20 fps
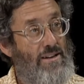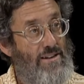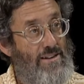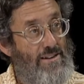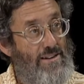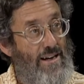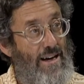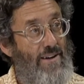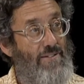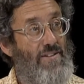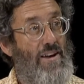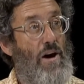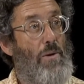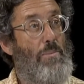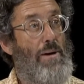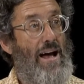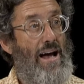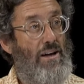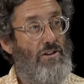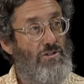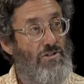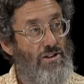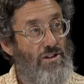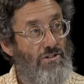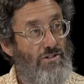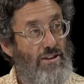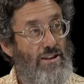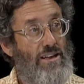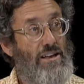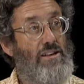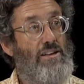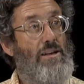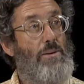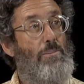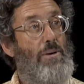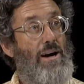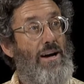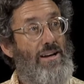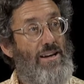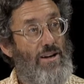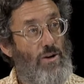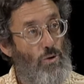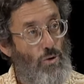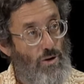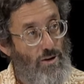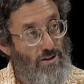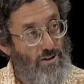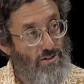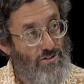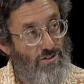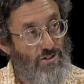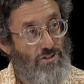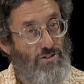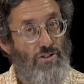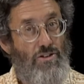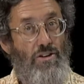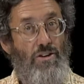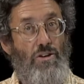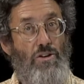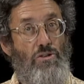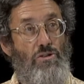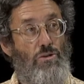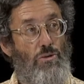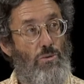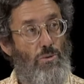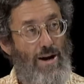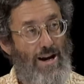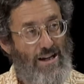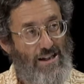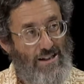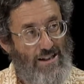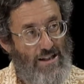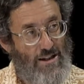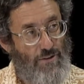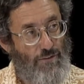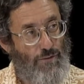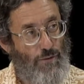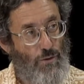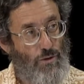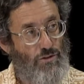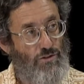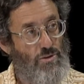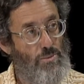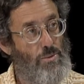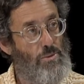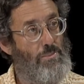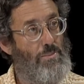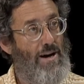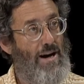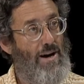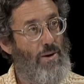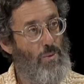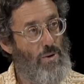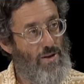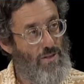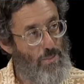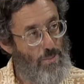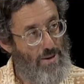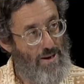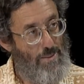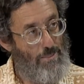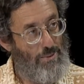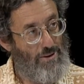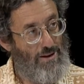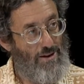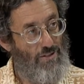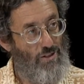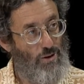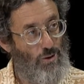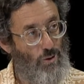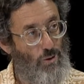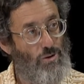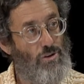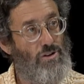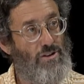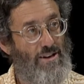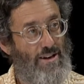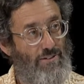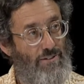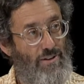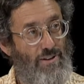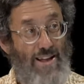have now passed these legally binding ordinances that are directly enforceable by we the people at the local level.